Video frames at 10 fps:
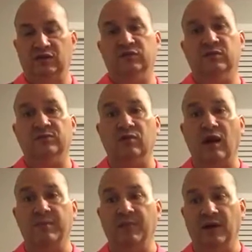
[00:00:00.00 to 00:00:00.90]
hit the
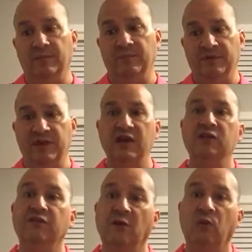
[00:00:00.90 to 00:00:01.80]
subscribe button. But
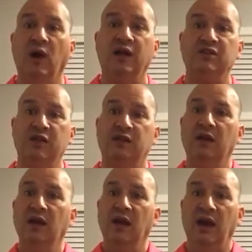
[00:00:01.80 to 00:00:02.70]
thank you for
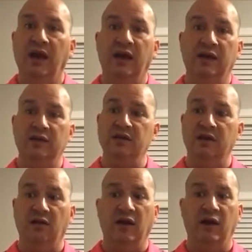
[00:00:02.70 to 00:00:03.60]
watching. And
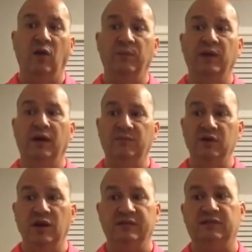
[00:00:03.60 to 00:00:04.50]
I hope
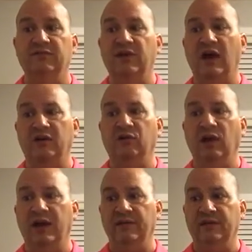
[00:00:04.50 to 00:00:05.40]
you got some
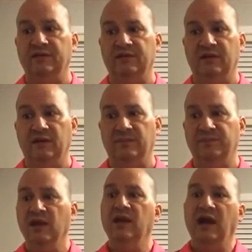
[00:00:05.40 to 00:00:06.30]
value out of
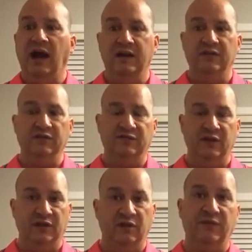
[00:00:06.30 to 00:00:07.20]
this
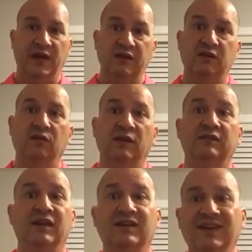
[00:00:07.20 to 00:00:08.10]
video. Thank you
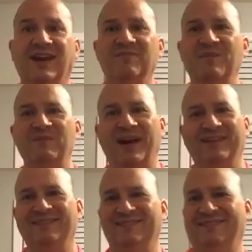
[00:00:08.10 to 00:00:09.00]
and take care.
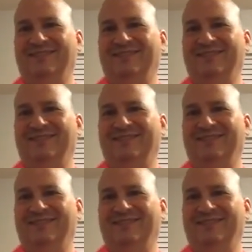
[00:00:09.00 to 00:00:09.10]
Bye-bye.